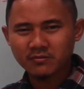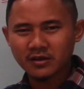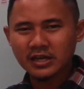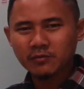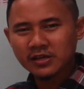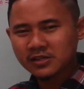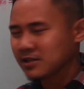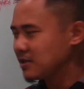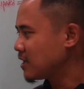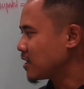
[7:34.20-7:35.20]
and they're
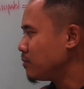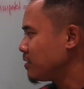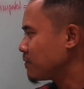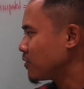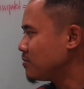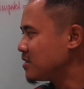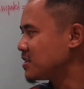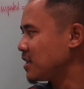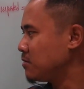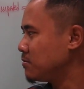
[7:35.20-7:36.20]
basically coming from the
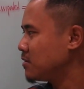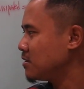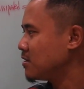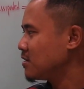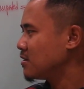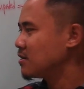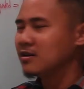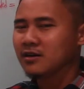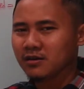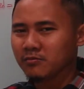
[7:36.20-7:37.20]
same
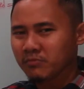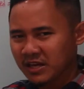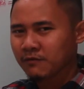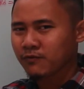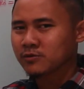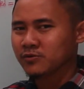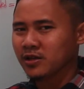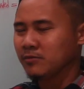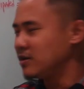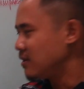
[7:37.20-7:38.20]
main
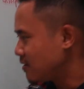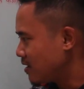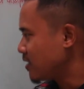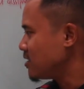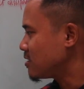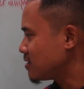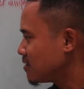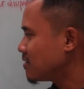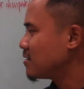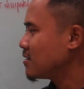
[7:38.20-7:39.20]
formula, but we just
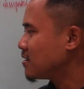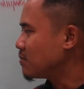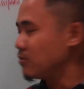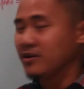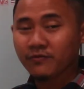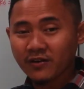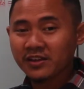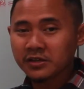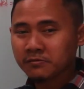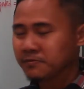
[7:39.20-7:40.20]

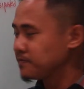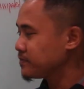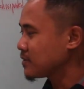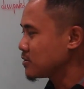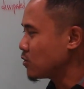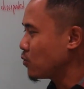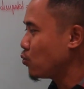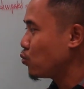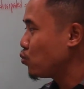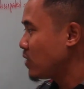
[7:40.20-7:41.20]
modify them. So
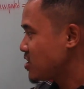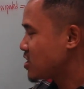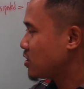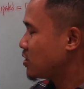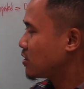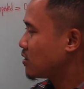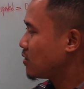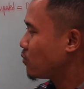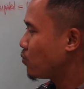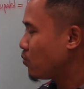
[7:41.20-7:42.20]
which
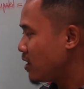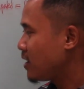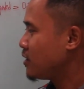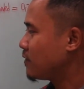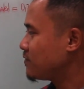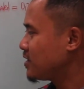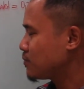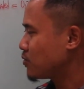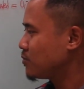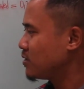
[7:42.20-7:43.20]
one of this
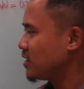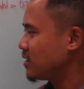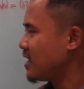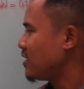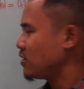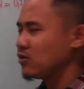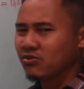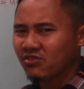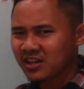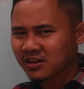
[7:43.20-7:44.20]
formula that
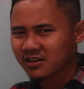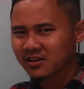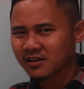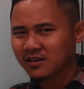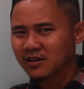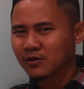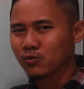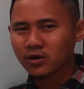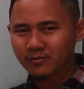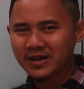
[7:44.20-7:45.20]
you think
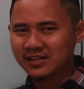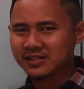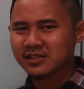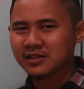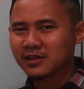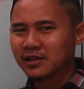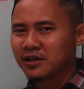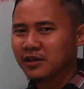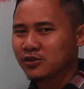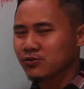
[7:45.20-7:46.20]
work best
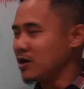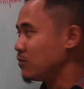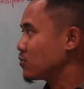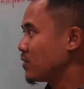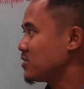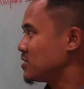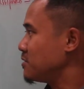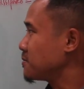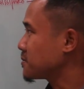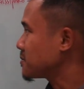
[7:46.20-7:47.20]
to our question?
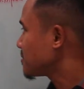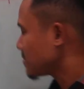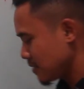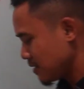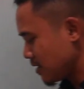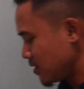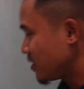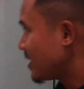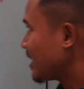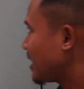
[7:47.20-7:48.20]
Okay, that